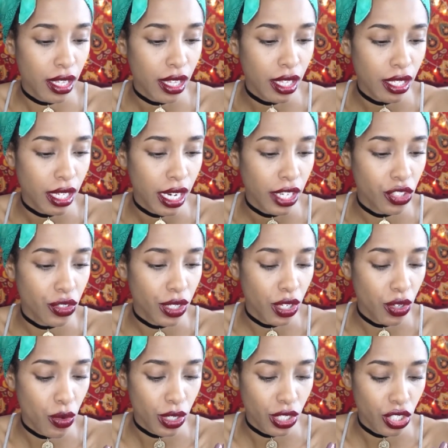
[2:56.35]
the tangerine
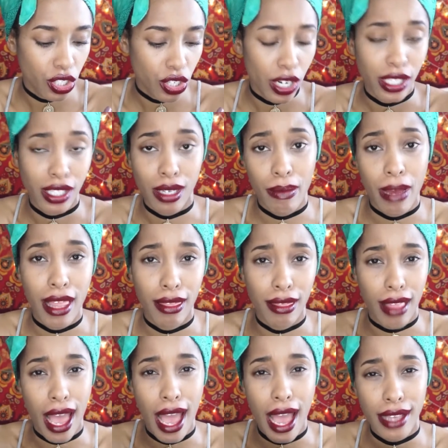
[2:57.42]
quartz shards, in my
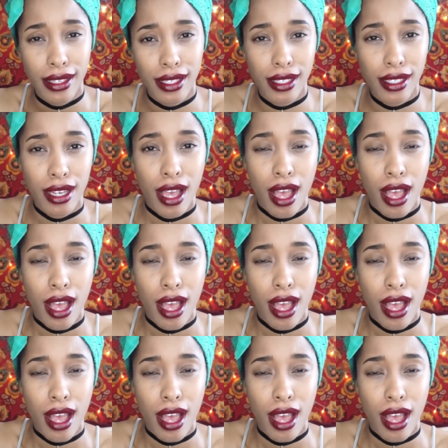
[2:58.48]
last